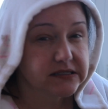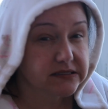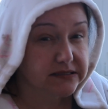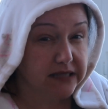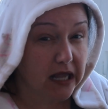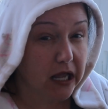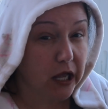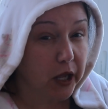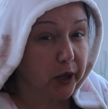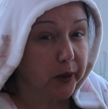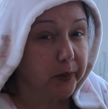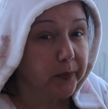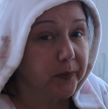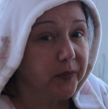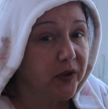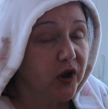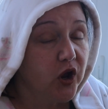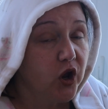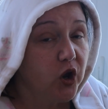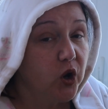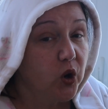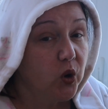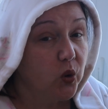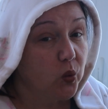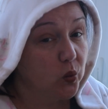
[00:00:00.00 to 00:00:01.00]
some,
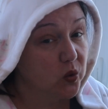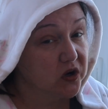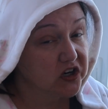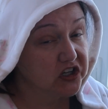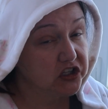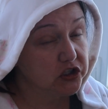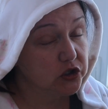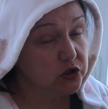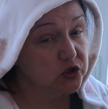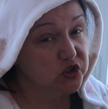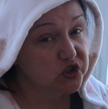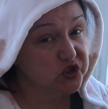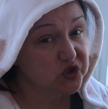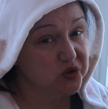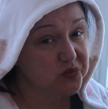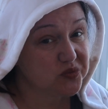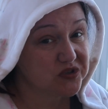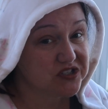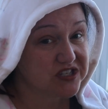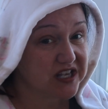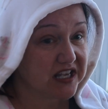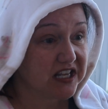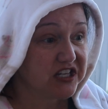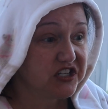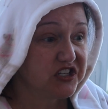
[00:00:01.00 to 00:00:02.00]
where YouTube
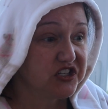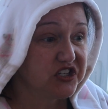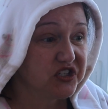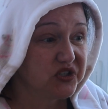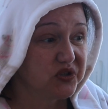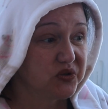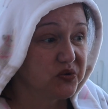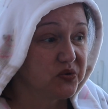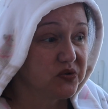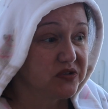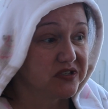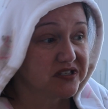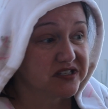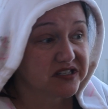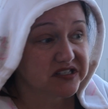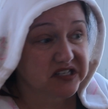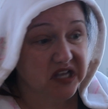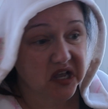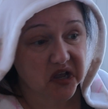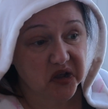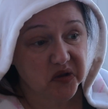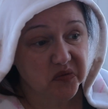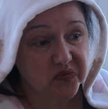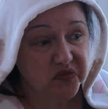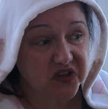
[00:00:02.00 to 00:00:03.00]
sends you
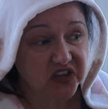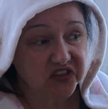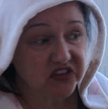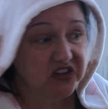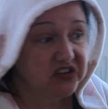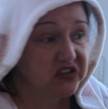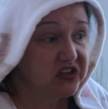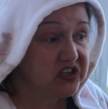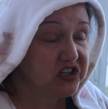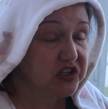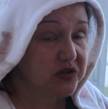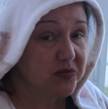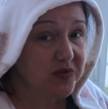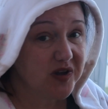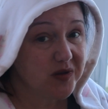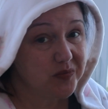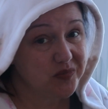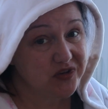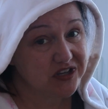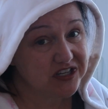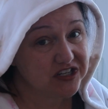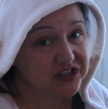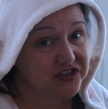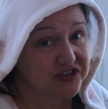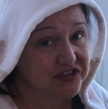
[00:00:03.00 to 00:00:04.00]
some that they think you
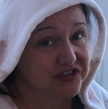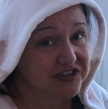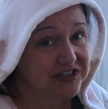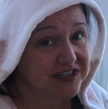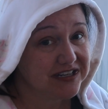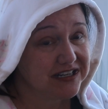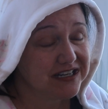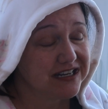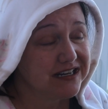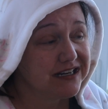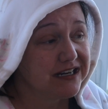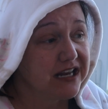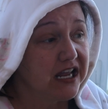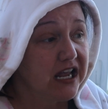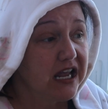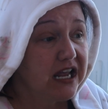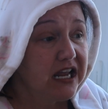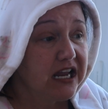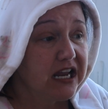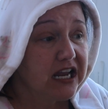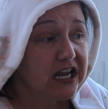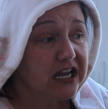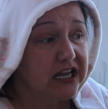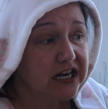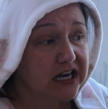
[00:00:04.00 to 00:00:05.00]
might be interested in.
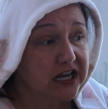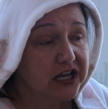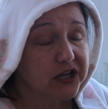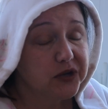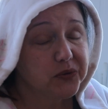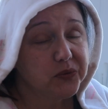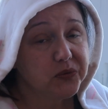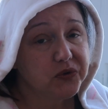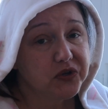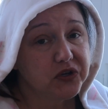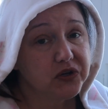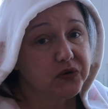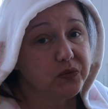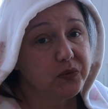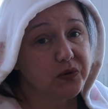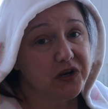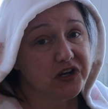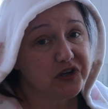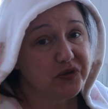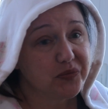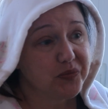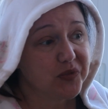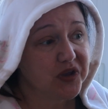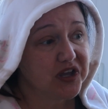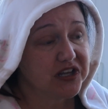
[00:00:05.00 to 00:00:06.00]
And I would
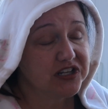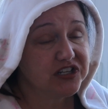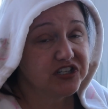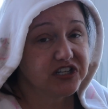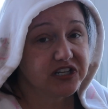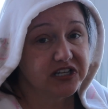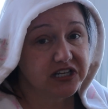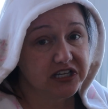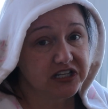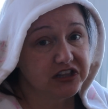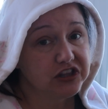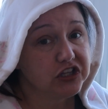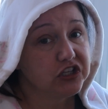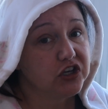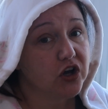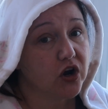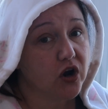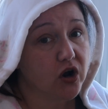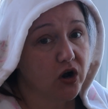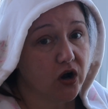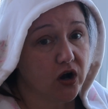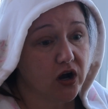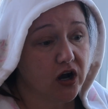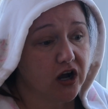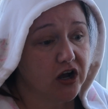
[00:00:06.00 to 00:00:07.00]
recommend to hit the
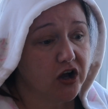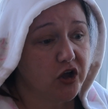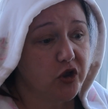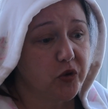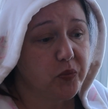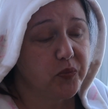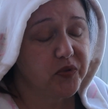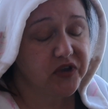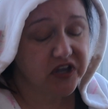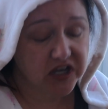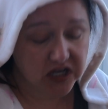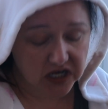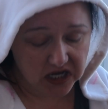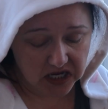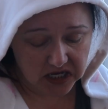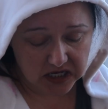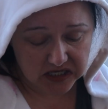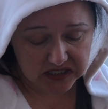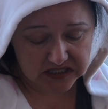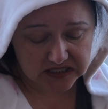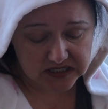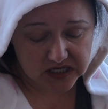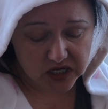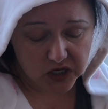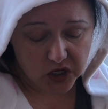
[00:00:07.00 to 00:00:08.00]
all,
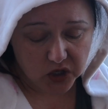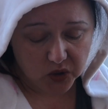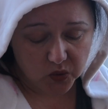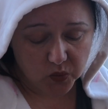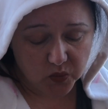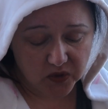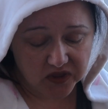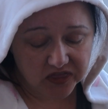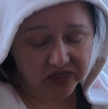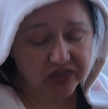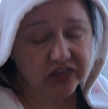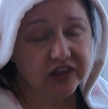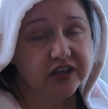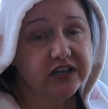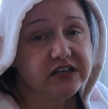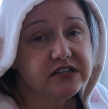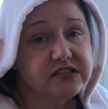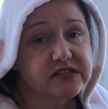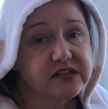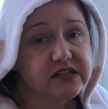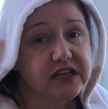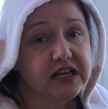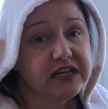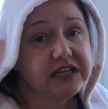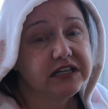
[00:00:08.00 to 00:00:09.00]
because when
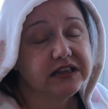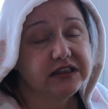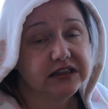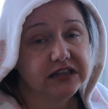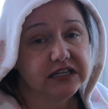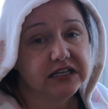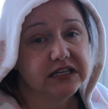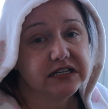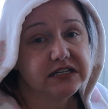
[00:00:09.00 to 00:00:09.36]
things like